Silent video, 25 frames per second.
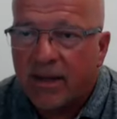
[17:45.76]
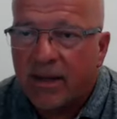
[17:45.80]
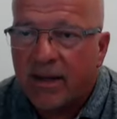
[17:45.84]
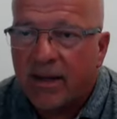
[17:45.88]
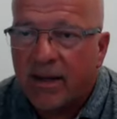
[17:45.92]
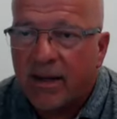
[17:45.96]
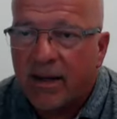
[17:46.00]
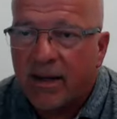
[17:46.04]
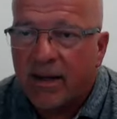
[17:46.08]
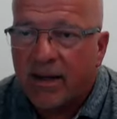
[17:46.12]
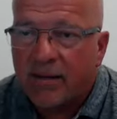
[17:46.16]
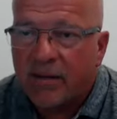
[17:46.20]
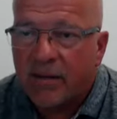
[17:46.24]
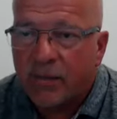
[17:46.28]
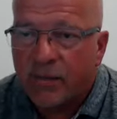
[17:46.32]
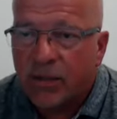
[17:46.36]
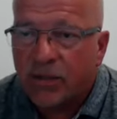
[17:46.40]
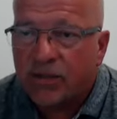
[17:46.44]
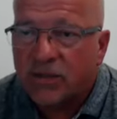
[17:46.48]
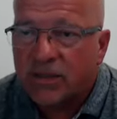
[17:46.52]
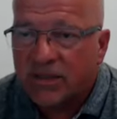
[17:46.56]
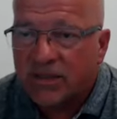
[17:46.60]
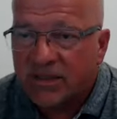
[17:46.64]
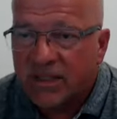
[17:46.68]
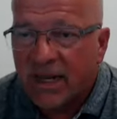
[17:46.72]
uh, the
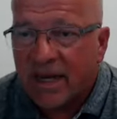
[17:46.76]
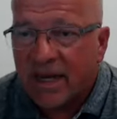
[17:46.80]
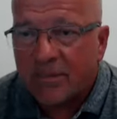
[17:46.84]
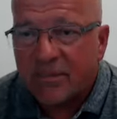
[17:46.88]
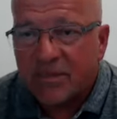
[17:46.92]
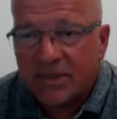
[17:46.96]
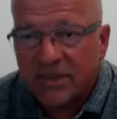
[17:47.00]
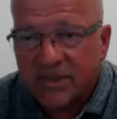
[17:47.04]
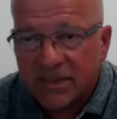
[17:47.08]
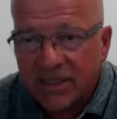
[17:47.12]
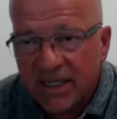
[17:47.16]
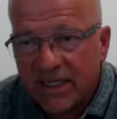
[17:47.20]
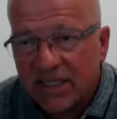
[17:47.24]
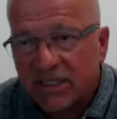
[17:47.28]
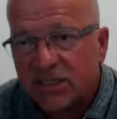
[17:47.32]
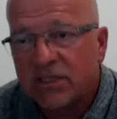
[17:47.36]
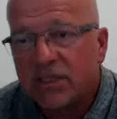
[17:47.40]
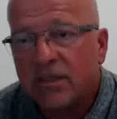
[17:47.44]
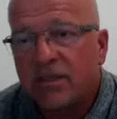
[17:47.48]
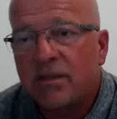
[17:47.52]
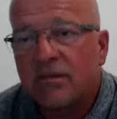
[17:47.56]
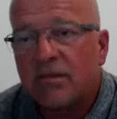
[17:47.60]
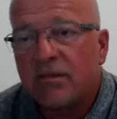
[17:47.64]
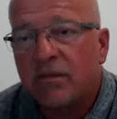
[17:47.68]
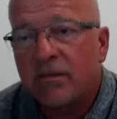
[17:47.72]
person's
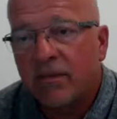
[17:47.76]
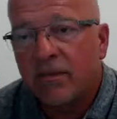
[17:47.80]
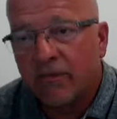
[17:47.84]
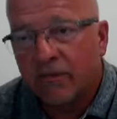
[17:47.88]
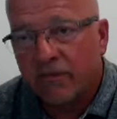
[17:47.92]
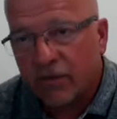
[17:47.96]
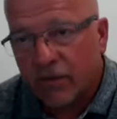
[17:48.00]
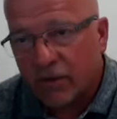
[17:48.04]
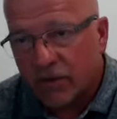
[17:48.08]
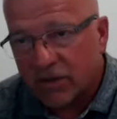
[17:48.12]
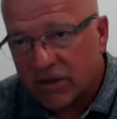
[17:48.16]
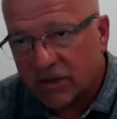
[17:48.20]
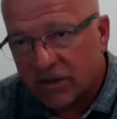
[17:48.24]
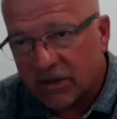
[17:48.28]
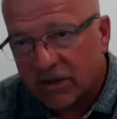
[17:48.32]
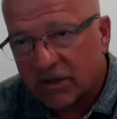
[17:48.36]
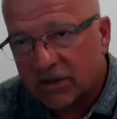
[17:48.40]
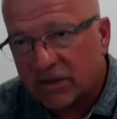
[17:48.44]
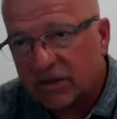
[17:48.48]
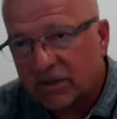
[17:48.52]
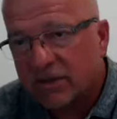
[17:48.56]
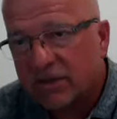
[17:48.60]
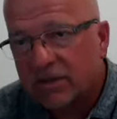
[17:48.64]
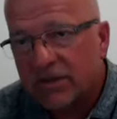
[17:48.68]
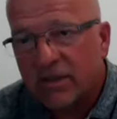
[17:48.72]
compensation
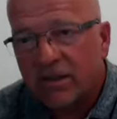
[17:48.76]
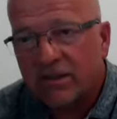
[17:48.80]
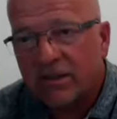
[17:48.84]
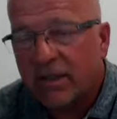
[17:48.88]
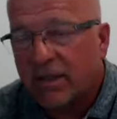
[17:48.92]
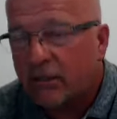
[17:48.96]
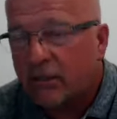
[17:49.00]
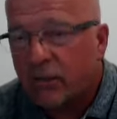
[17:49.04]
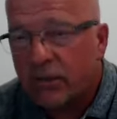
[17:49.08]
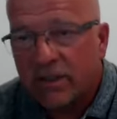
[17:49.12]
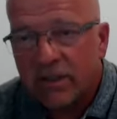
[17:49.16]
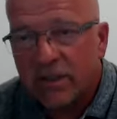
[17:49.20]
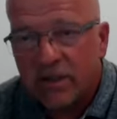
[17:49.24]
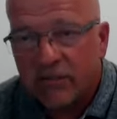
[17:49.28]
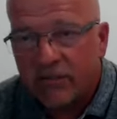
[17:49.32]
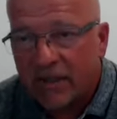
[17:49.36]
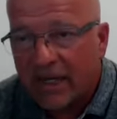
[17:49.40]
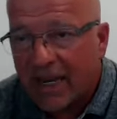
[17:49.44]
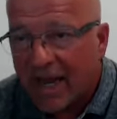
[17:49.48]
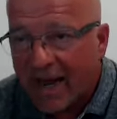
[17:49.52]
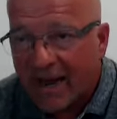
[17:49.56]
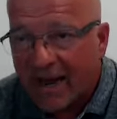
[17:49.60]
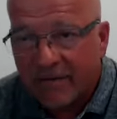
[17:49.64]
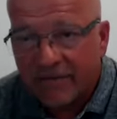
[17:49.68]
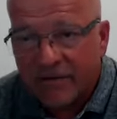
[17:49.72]
versus you know they wouldn't even
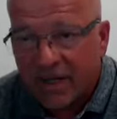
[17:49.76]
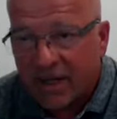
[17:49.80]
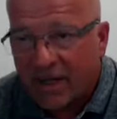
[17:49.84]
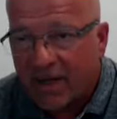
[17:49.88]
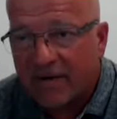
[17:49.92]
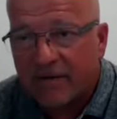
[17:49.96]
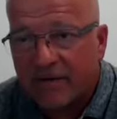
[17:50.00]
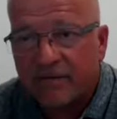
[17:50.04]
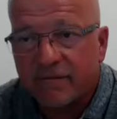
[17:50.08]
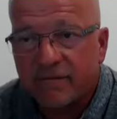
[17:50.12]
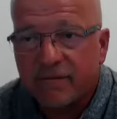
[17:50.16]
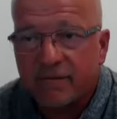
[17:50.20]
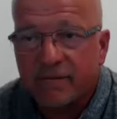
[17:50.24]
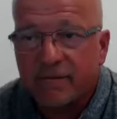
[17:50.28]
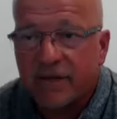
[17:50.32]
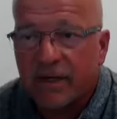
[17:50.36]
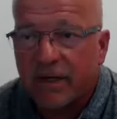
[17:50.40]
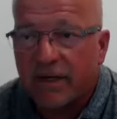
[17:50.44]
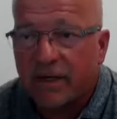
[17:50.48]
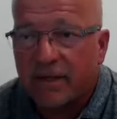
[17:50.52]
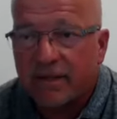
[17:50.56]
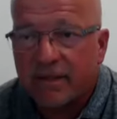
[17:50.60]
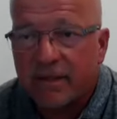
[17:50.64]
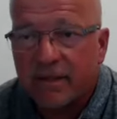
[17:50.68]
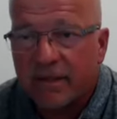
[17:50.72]
have to have
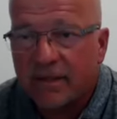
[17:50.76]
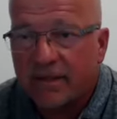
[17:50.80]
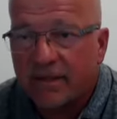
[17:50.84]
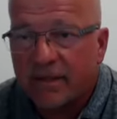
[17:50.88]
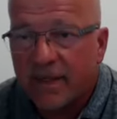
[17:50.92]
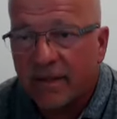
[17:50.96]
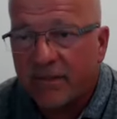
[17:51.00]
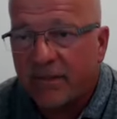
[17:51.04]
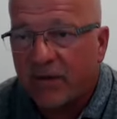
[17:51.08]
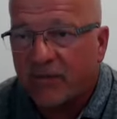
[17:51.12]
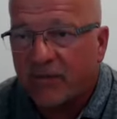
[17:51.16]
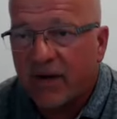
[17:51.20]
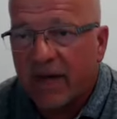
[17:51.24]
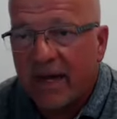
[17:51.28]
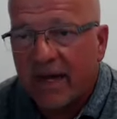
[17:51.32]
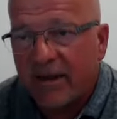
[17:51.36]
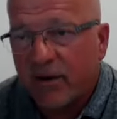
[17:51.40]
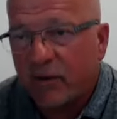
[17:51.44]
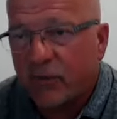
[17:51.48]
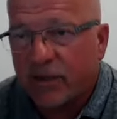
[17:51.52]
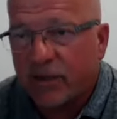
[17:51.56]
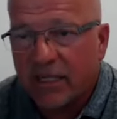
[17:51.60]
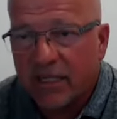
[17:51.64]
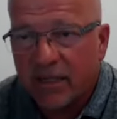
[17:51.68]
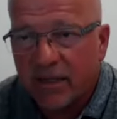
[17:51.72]
uh, any type of
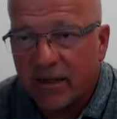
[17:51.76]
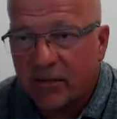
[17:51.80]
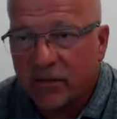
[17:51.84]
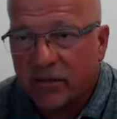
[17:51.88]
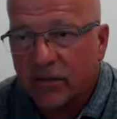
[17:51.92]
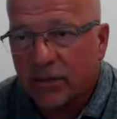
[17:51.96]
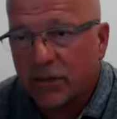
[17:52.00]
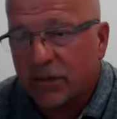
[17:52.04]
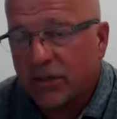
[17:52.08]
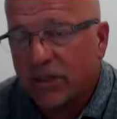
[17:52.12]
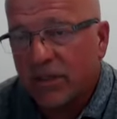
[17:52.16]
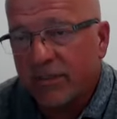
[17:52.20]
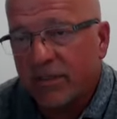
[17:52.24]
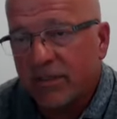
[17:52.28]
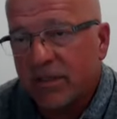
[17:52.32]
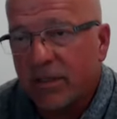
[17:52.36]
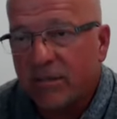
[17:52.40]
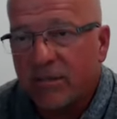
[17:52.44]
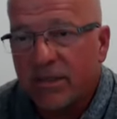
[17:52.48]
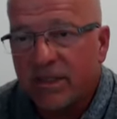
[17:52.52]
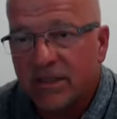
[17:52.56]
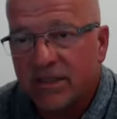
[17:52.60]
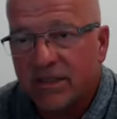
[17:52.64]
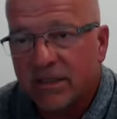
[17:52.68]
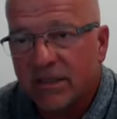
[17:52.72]
equity ownership in the
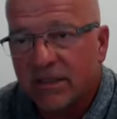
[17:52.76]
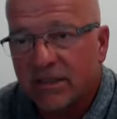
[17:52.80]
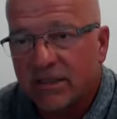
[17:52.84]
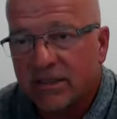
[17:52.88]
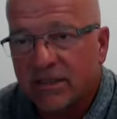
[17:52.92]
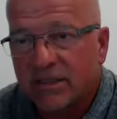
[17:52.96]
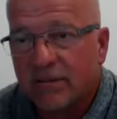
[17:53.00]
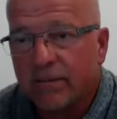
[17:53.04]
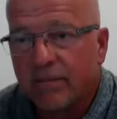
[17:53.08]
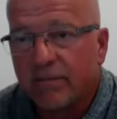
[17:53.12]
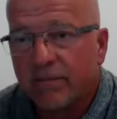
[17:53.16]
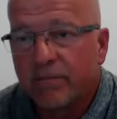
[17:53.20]
business